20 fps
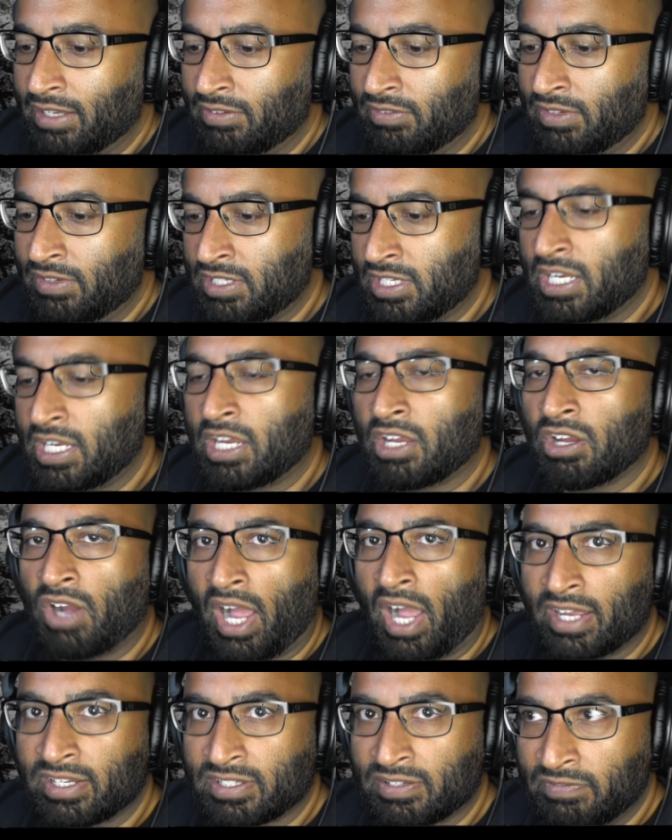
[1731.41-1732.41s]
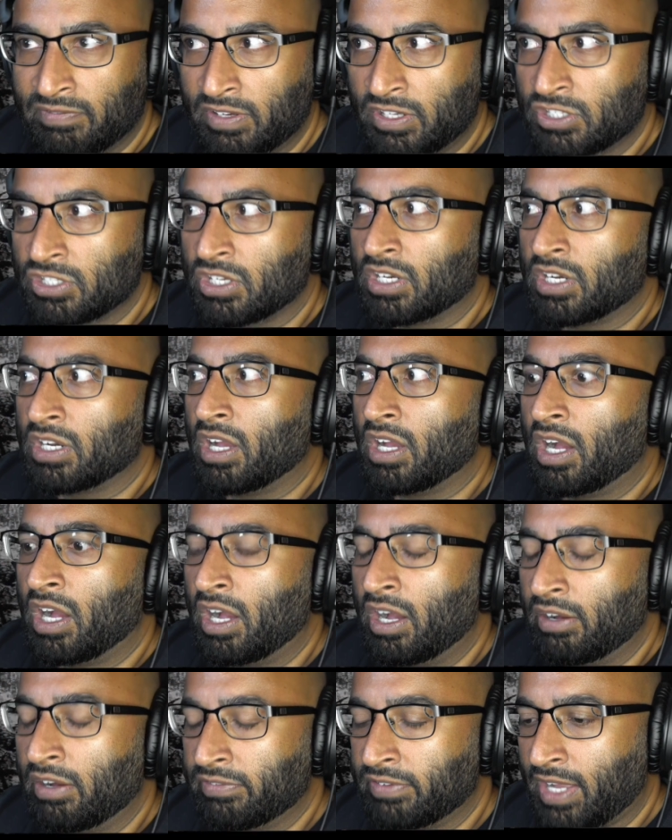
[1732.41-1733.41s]
ezekiel has a vision
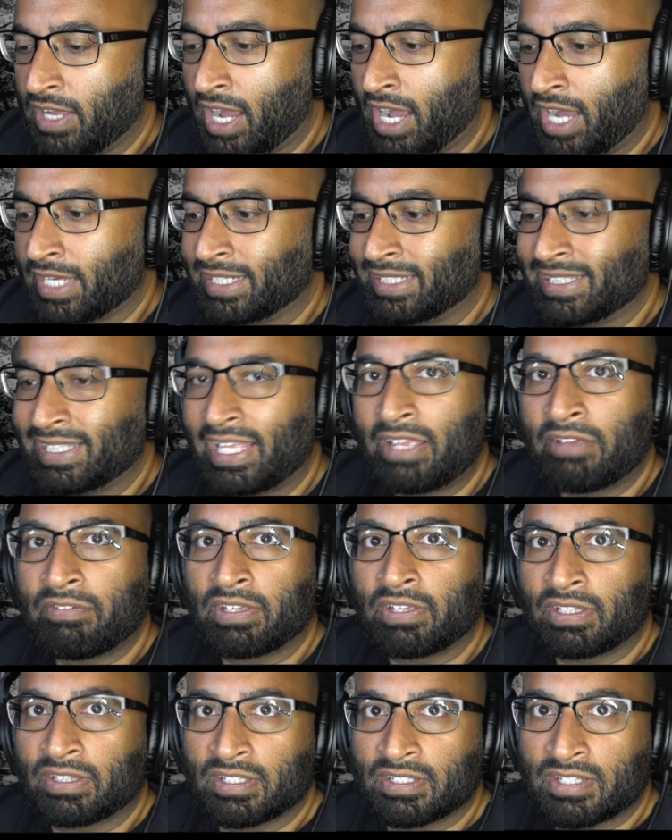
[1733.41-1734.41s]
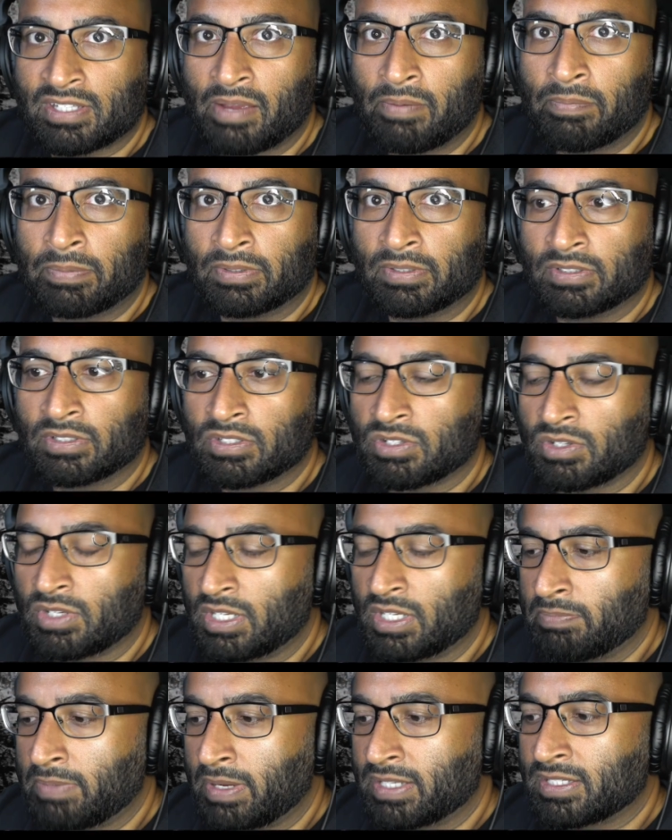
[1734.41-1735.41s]
of god leaving the temple so he
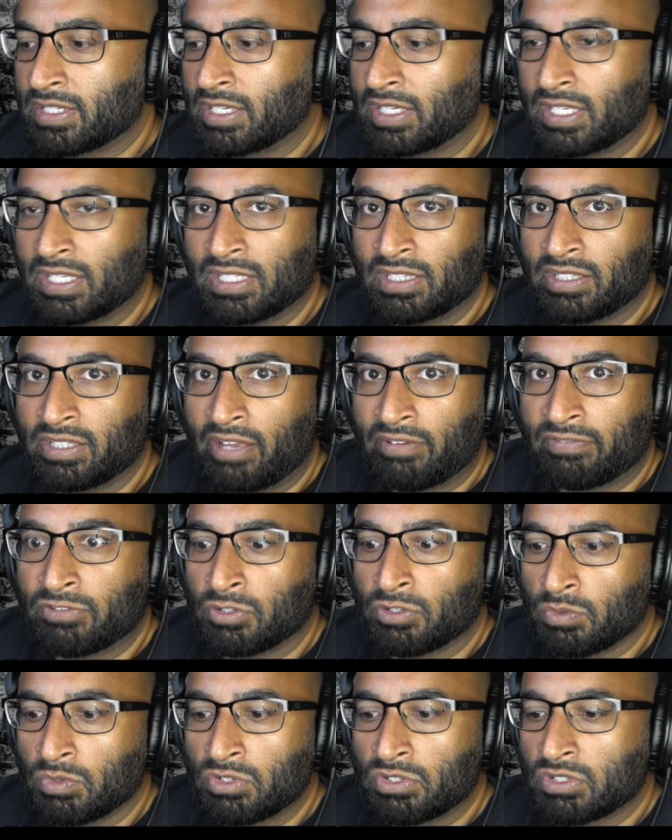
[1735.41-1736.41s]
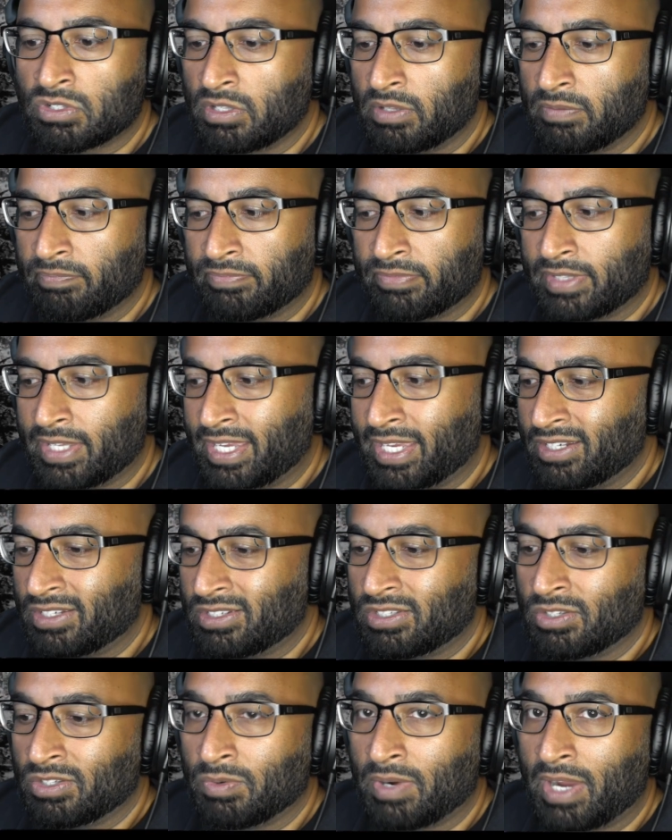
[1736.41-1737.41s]
basically left jerusalem and
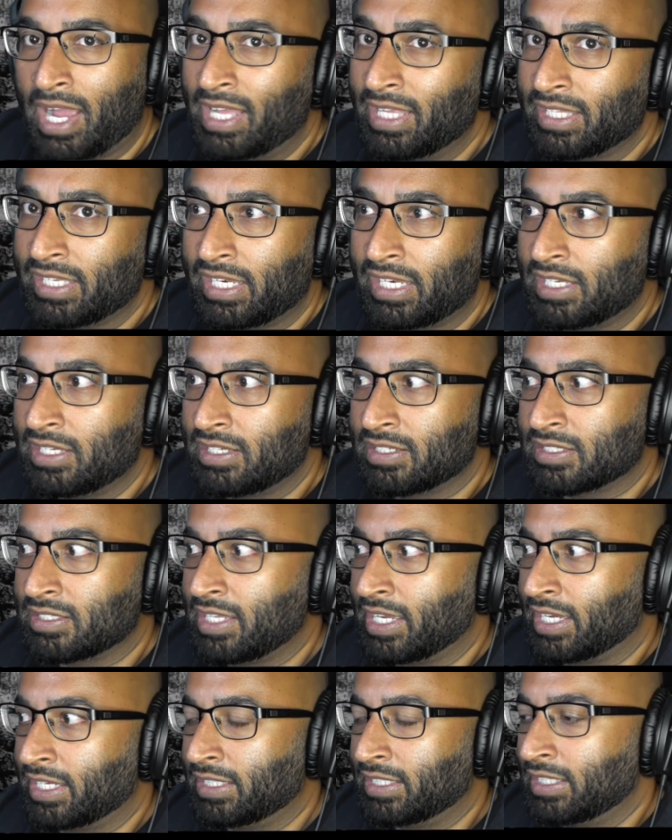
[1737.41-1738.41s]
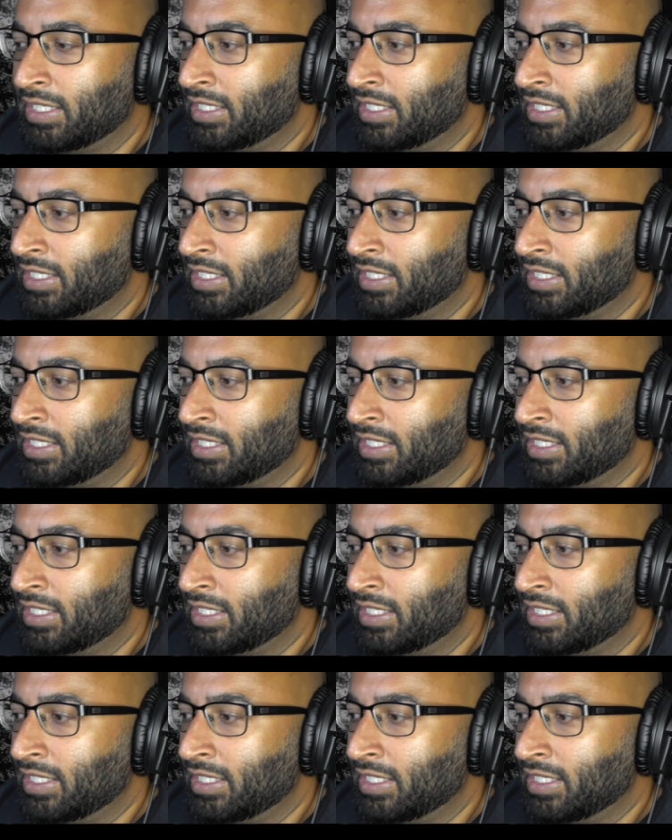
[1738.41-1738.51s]
the reality is that